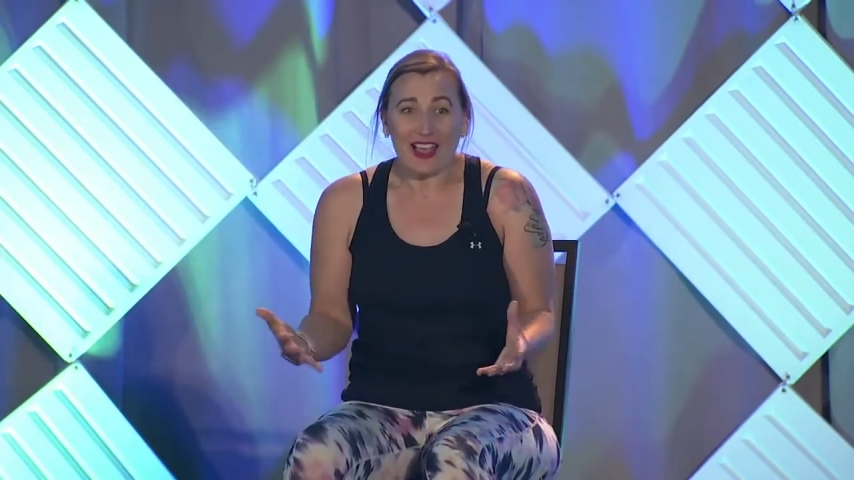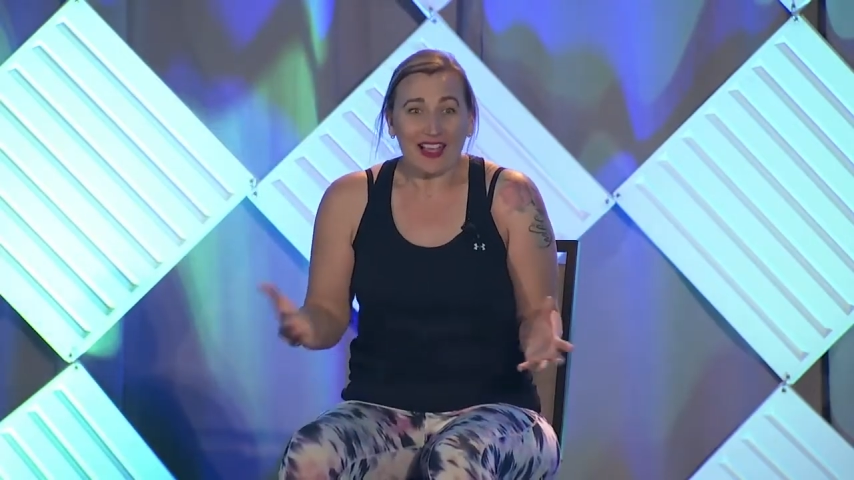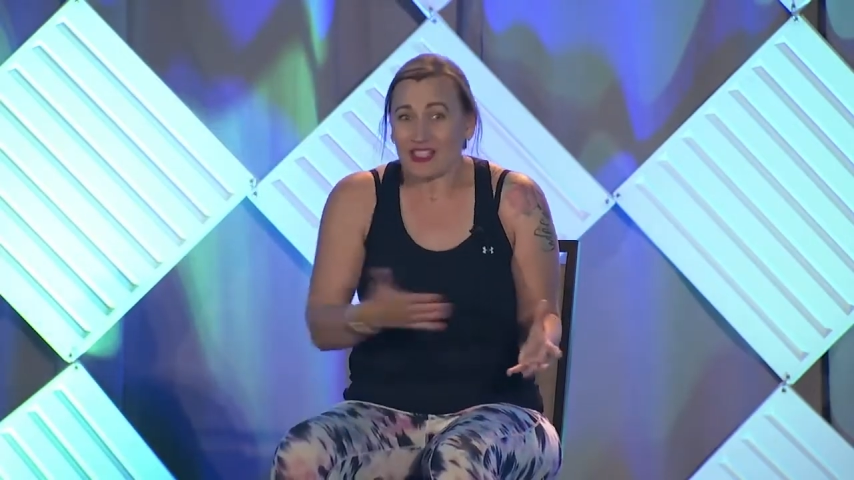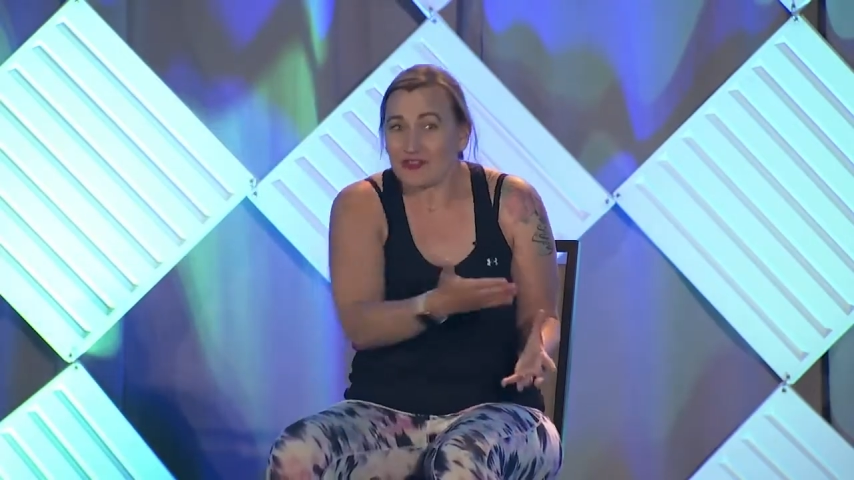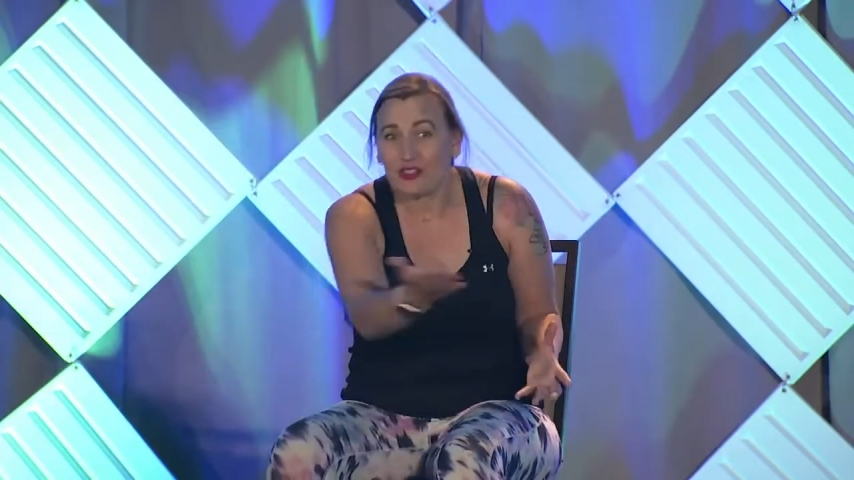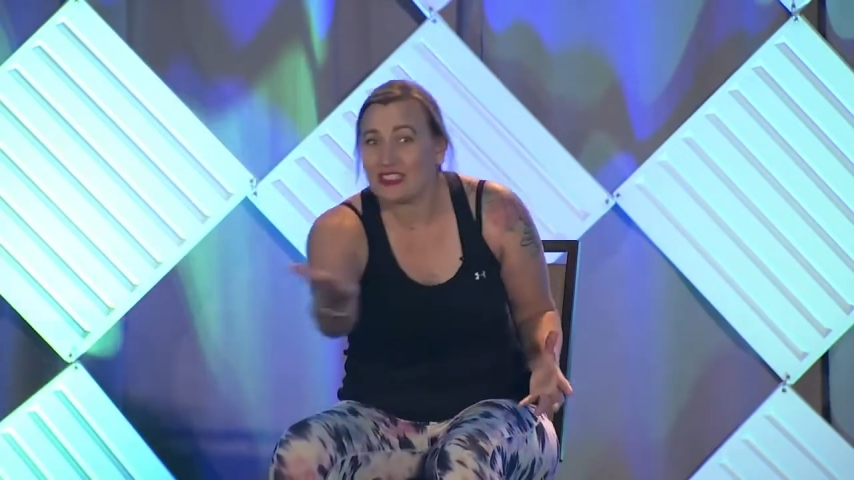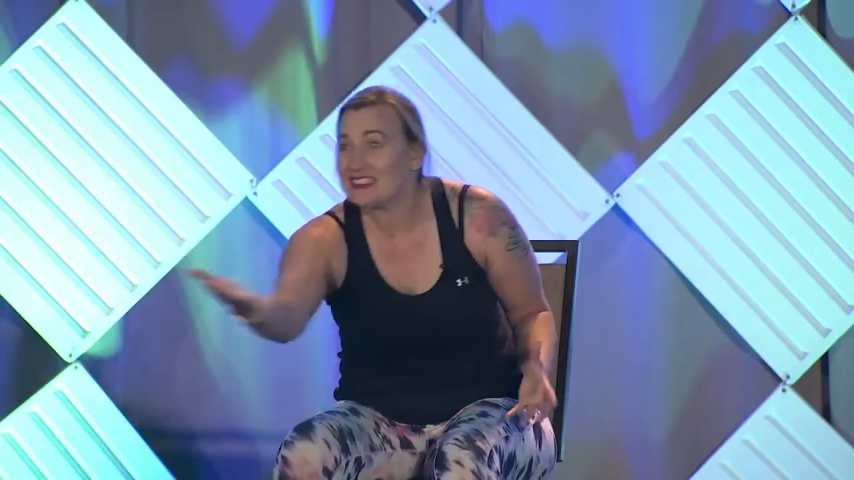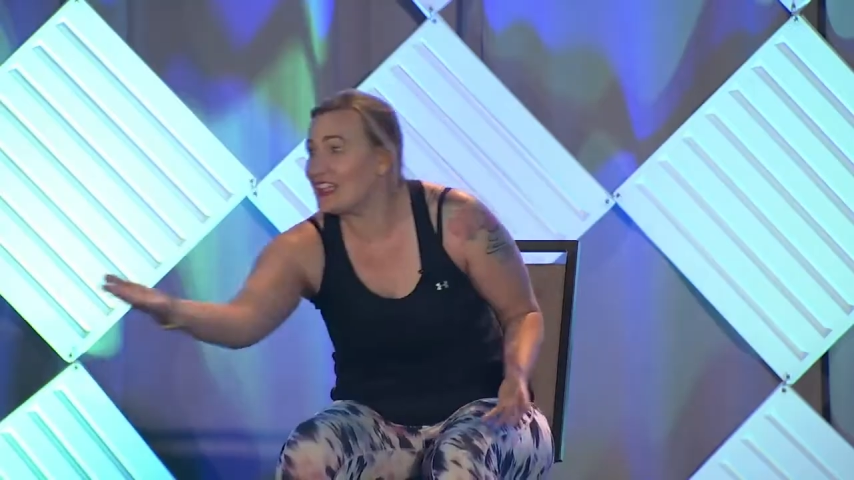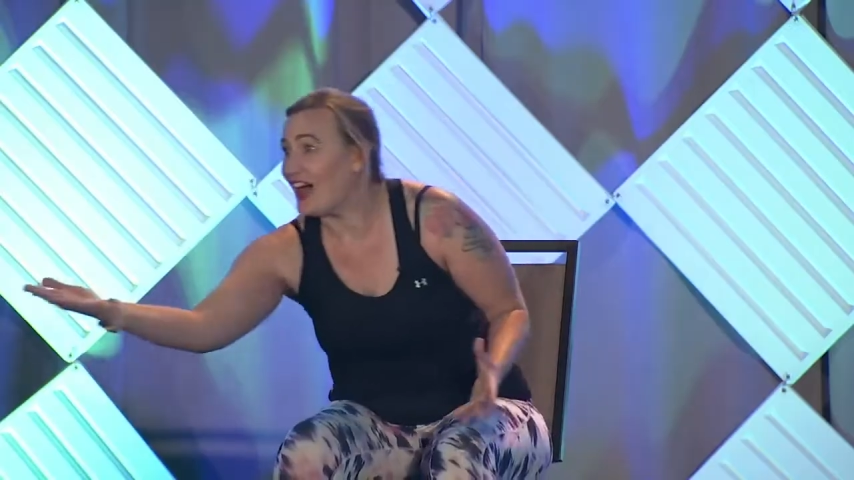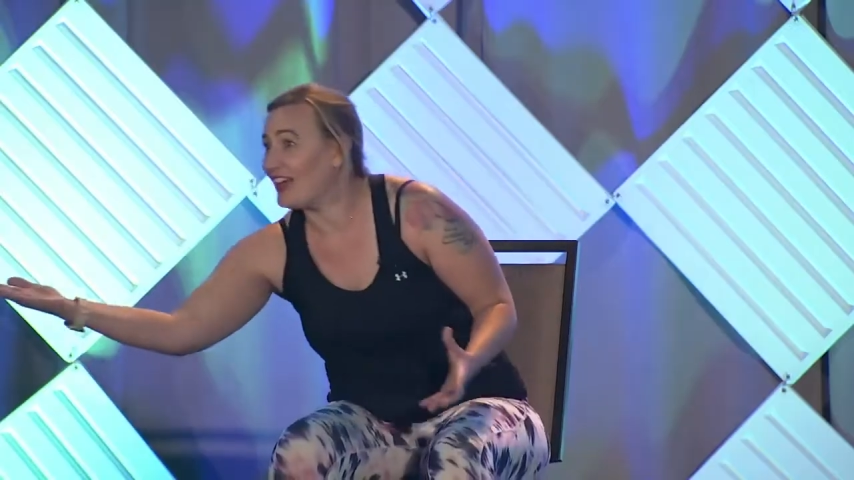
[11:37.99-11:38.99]
the heck is
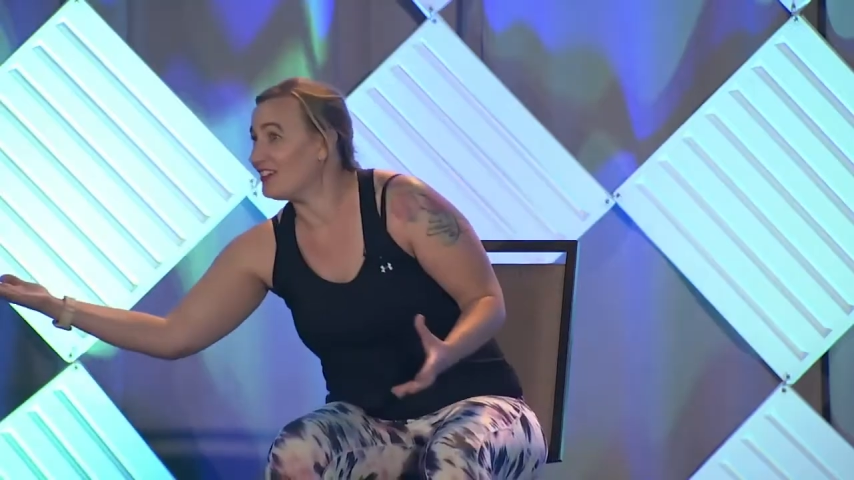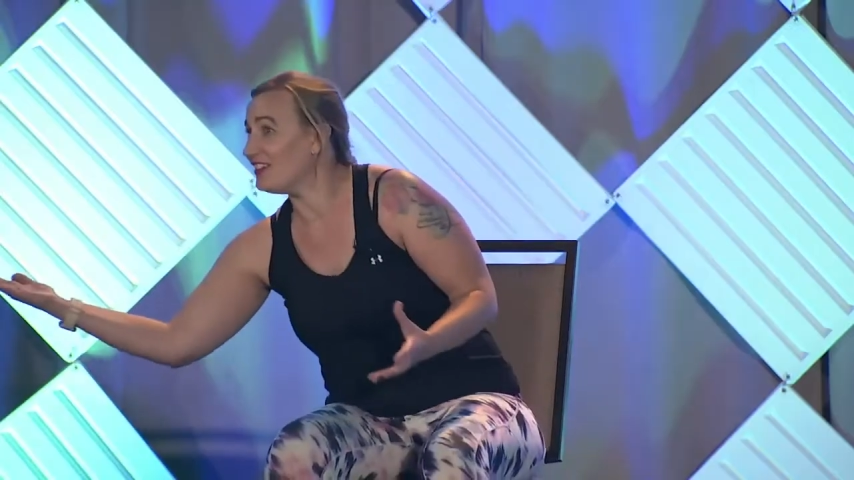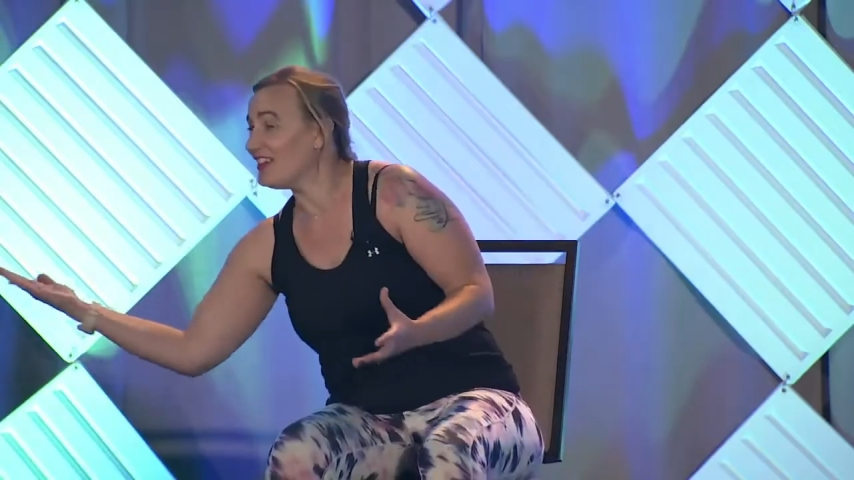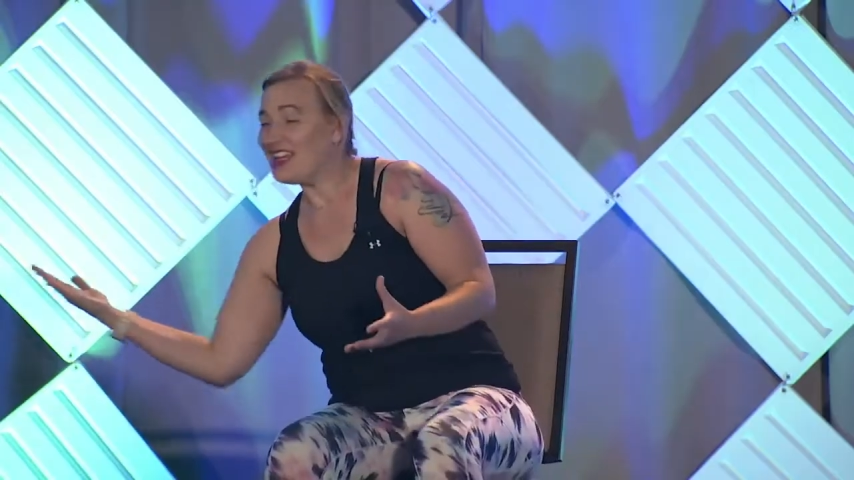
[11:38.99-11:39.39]
freestyle?"